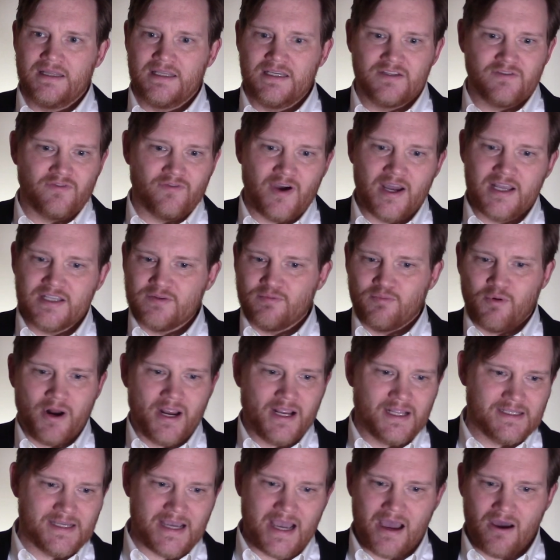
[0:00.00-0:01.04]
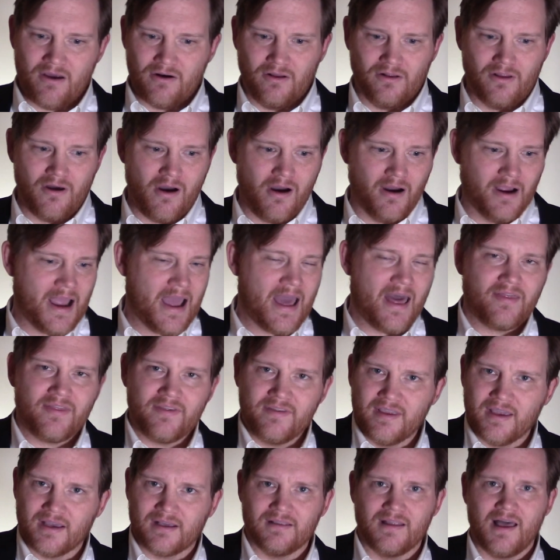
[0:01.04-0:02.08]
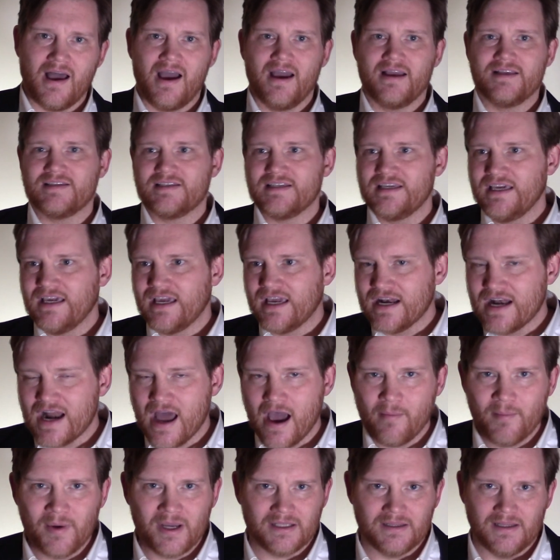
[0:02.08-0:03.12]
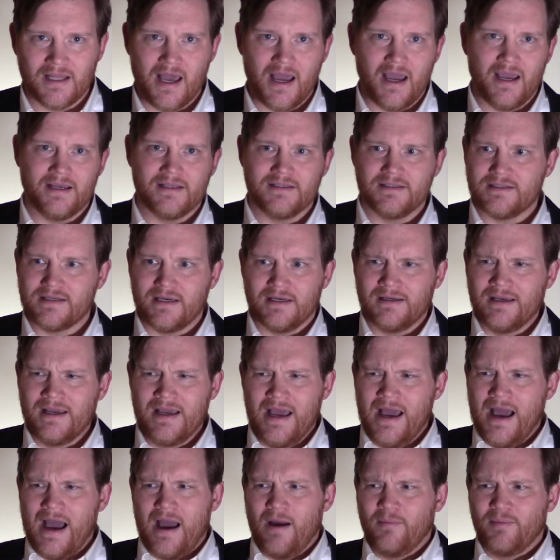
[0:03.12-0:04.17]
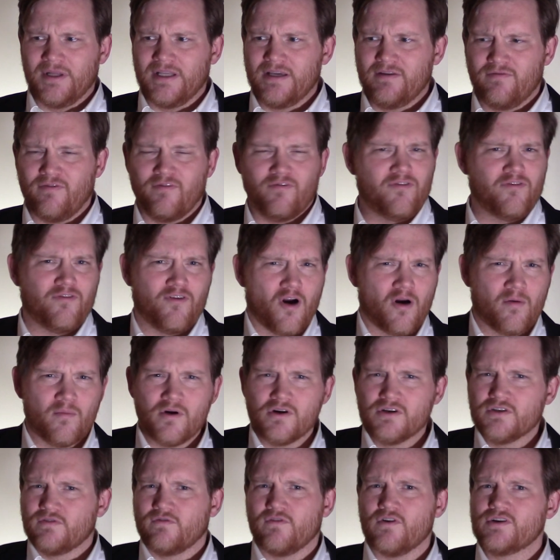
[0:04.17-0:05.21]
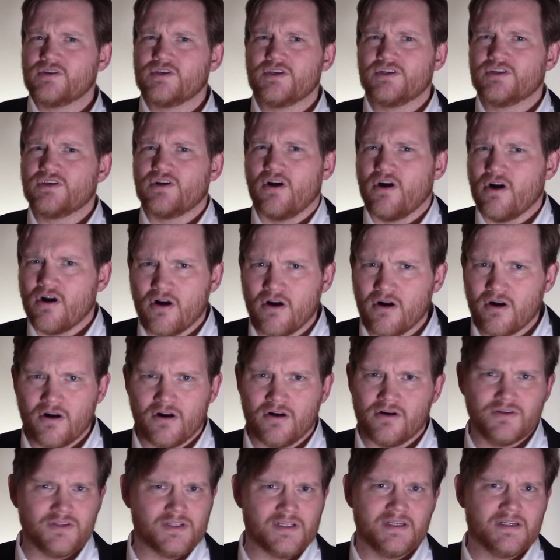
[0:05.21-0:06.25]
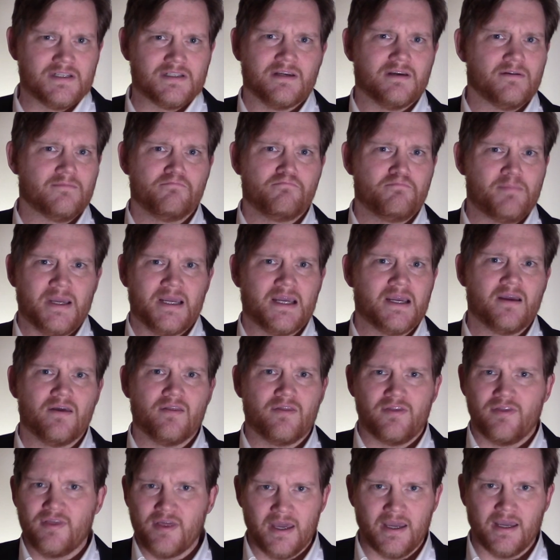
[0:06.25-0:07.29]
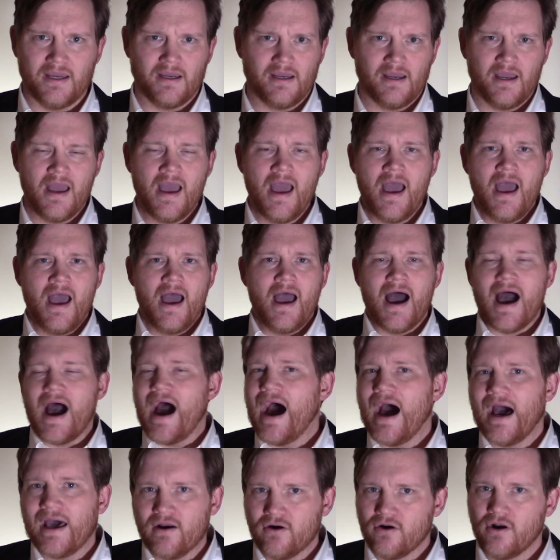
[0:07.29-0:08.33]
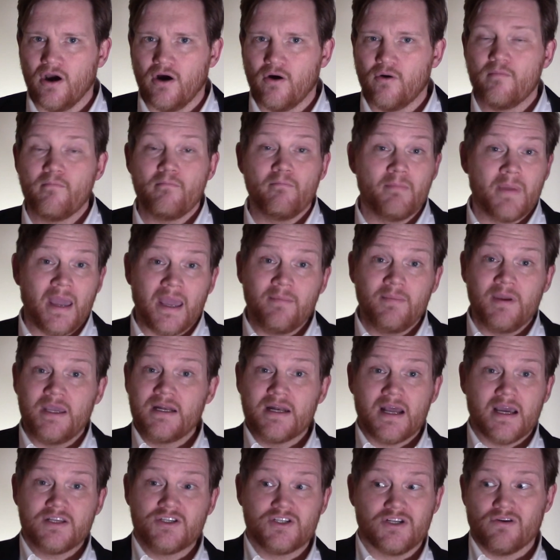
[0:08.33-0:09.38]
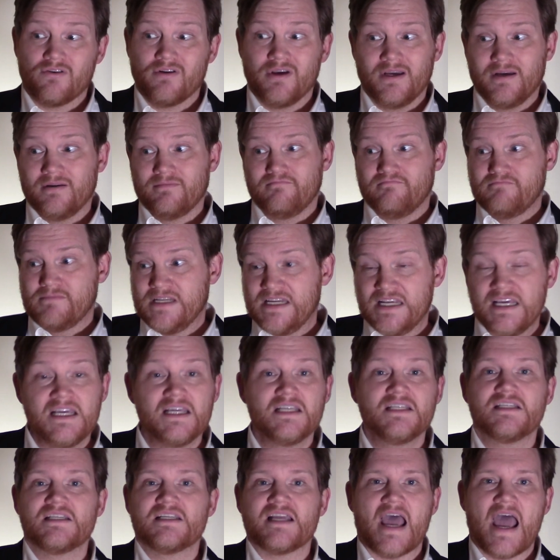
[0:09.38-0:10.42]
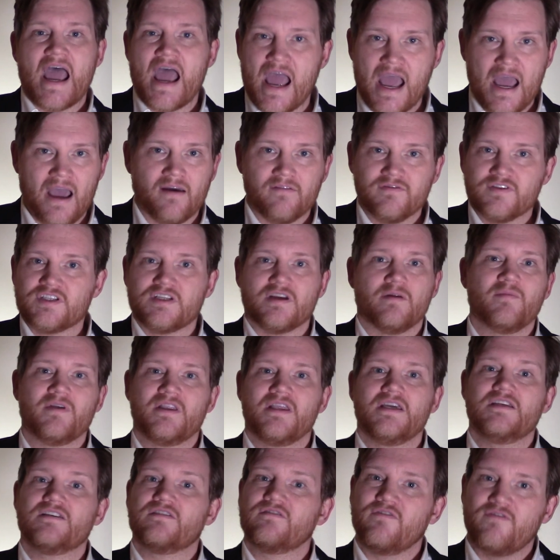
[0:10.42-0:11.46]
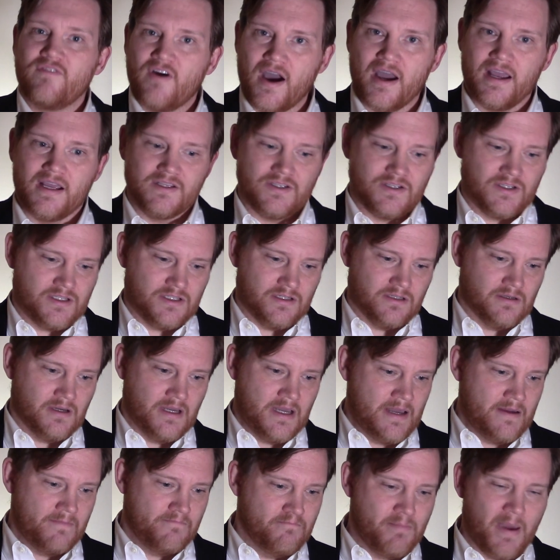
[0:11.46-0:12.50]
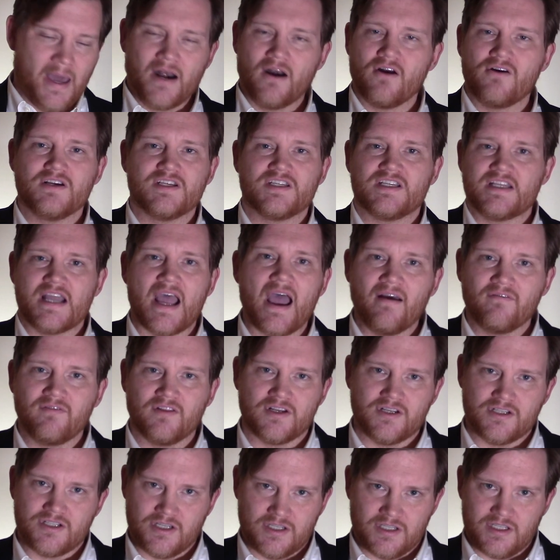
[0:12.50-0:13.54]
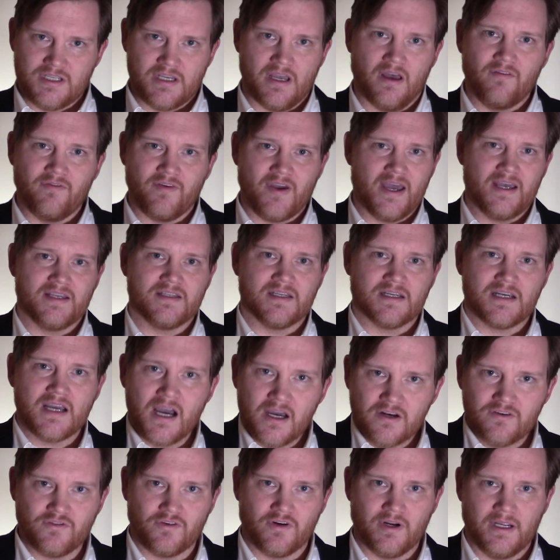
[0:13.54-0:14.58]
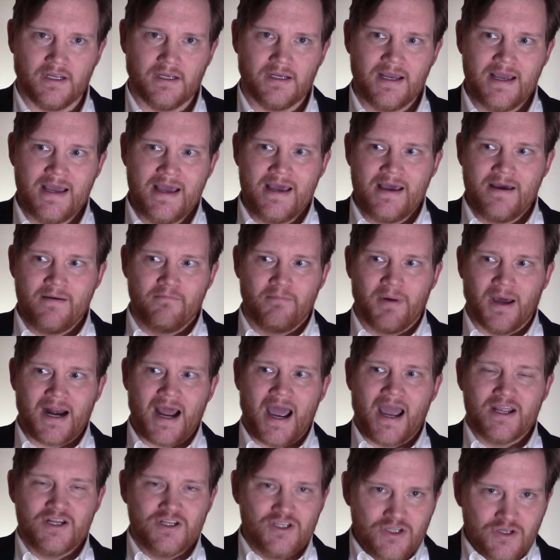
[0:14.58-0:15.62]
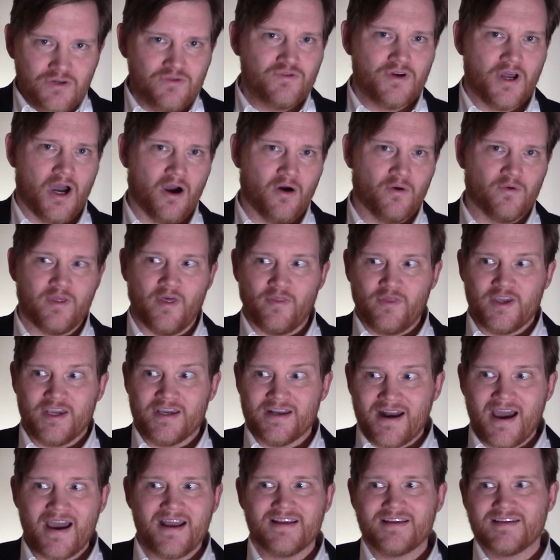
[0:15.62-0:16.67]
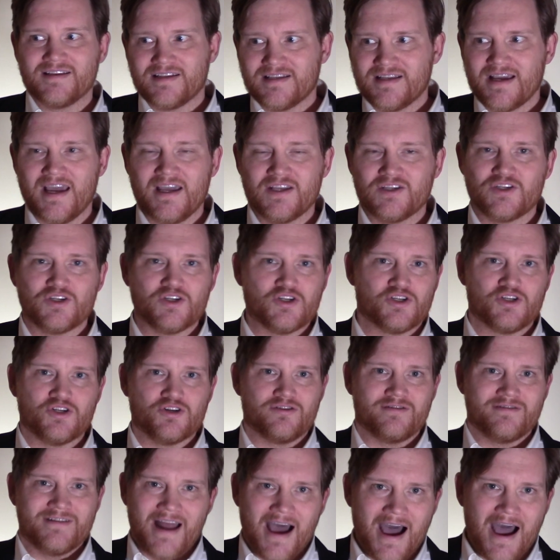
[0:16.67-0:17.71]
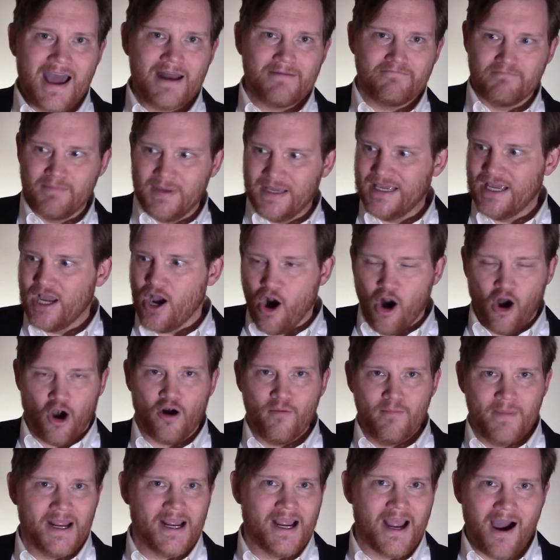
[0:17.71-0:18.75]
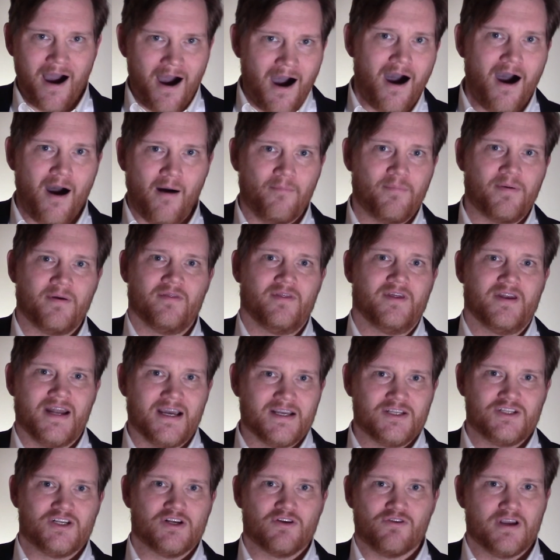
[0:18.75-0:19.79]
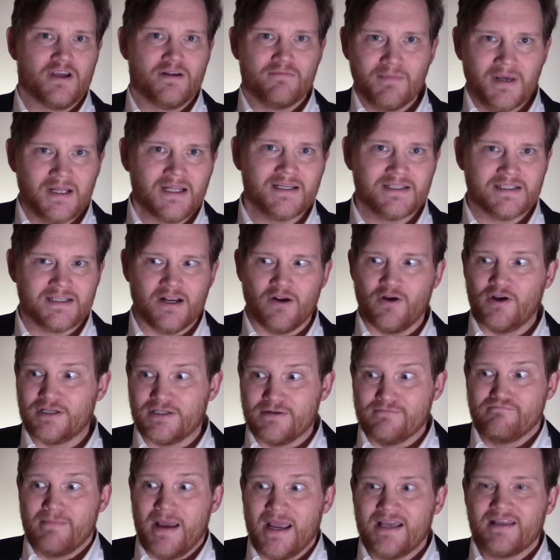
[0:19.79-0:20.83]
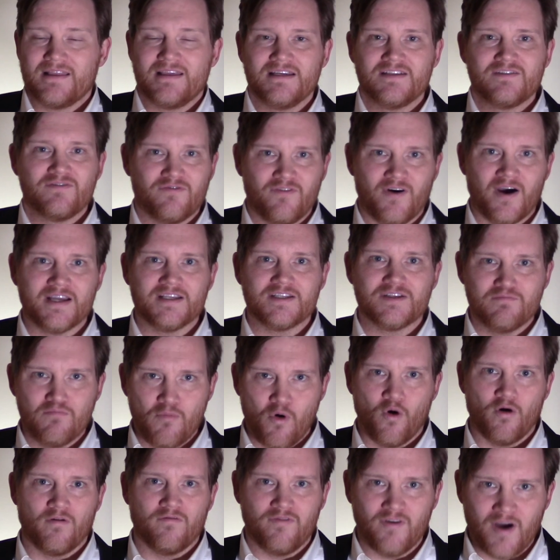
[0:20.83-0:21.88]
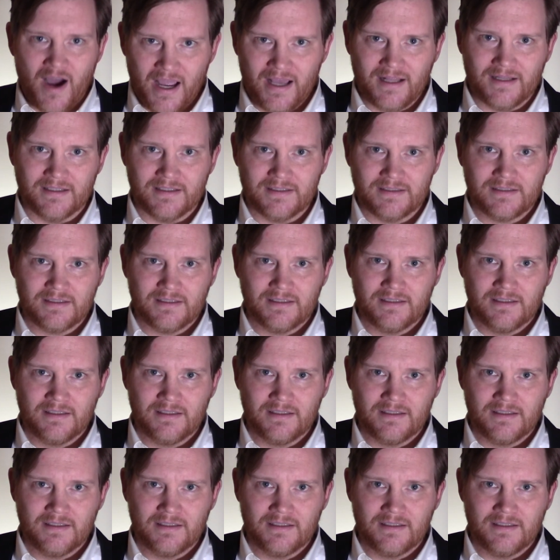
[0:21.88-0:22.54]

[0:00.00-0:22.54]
These fights break down along ethnic lines, economic lines. I believe farmers versus herders is a big thing. I don't know, maybe Nigeria needs to have some of these fights to better establish itself as a country. But I do know that the United States should not be arming up the Nigerian military to make these fights more violent.